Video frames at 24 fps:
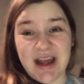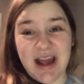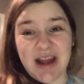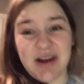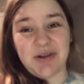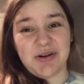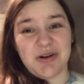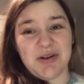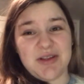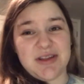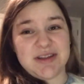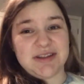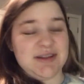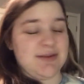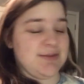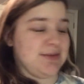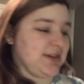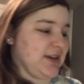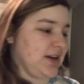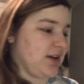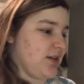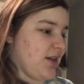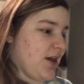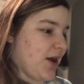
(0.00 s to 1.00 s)
I don't know, that seems
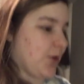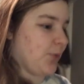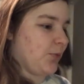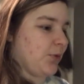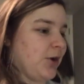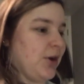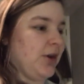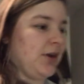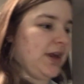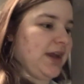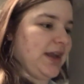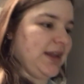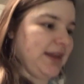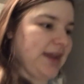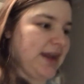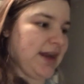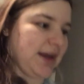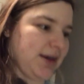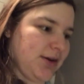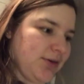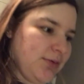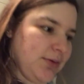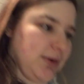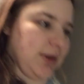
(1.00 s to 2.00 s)
like a lot of work, and like
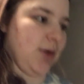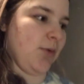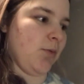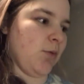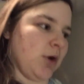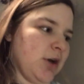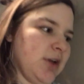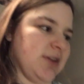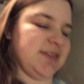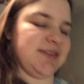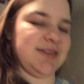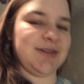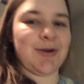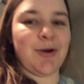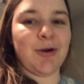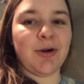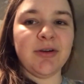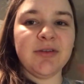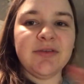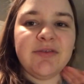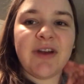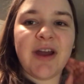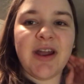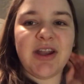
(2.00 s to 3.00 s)
I don't really want a
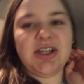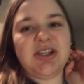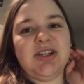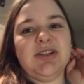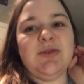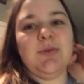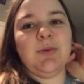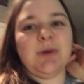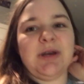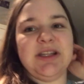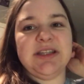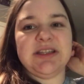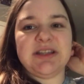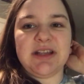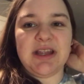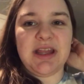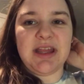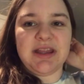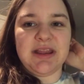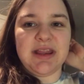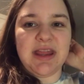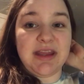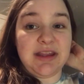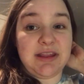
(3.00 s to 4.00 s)
scarf. I just wanted to get
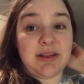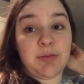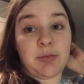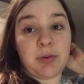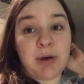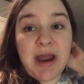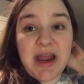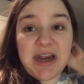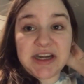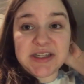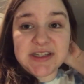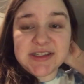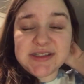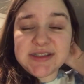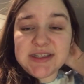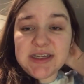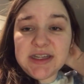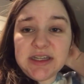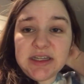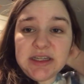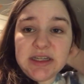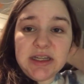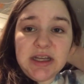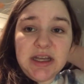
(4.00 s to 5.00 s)
like the practice
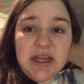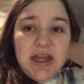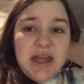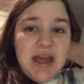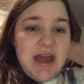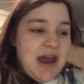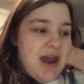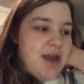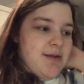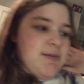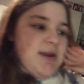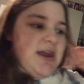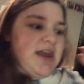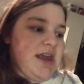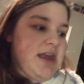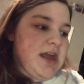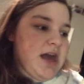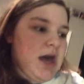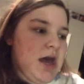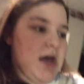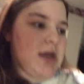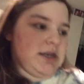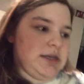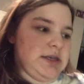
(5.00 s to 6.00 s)
in. I may
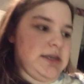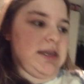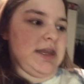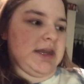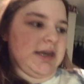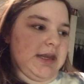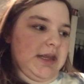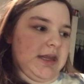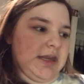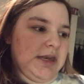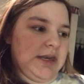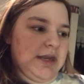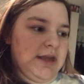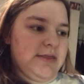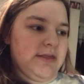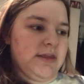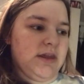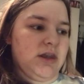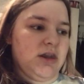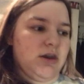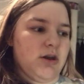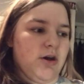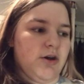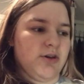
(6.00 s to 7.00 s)
unknit it and
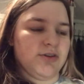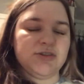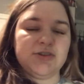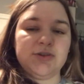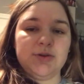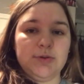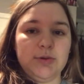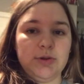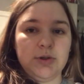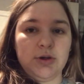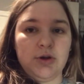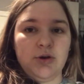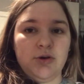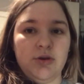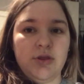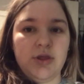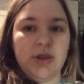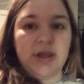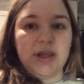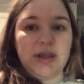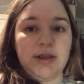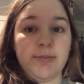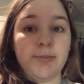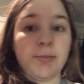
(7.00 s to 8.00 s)
then also learn
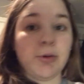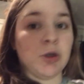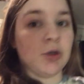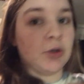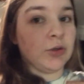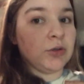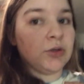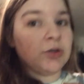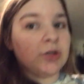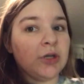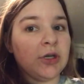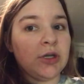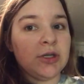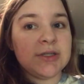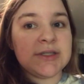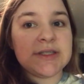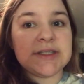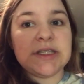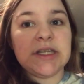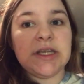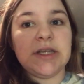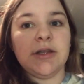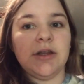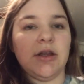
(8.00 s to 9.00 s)
the
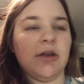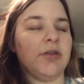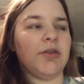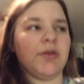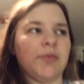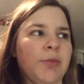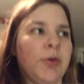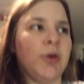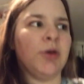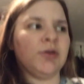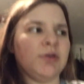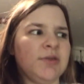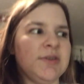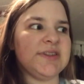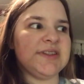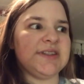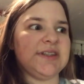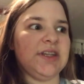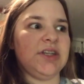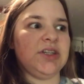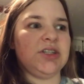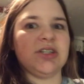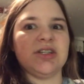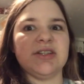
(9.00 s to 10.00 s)
purl
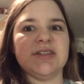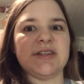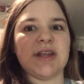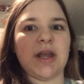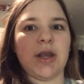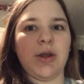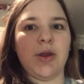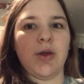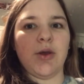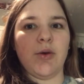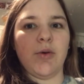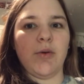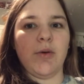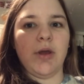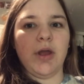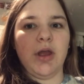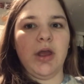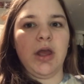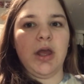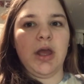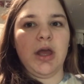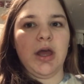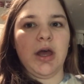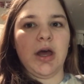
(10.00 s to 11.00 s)
stitch because I know
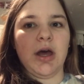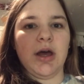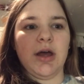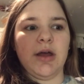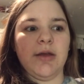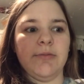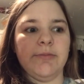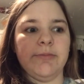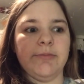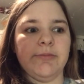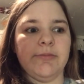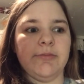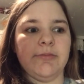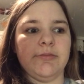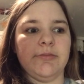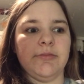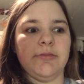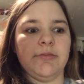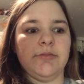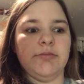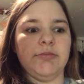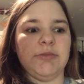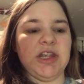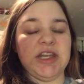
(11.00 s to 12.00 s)

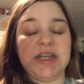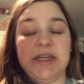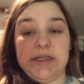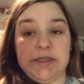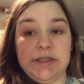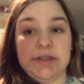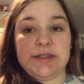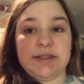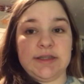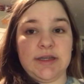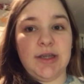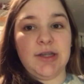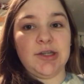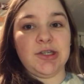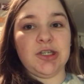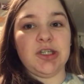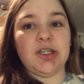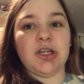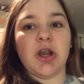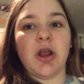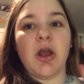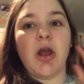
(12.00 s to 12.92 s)
the knit stitch.